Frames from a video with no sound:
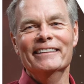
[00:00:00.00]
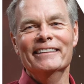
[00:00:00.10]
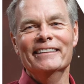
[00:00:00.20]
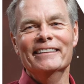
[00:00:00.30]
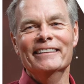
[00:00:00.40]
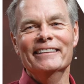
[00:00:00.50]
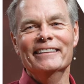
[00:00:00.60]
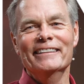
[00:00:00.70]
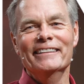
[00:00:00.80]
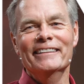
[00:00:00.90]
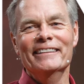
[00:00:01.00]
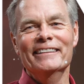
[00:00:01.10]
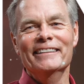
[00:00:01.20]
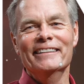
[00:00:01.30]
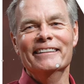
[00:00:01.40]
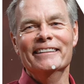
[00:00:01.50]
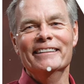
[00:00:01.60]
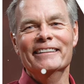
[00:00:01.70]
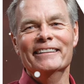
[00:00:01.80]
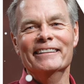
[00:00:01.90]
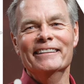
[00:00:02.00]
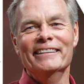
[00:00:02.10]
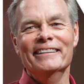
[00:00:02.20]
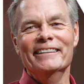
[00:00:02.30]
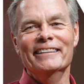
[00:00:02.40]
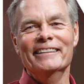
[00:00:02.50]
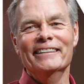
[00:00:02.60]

Nobody speaks.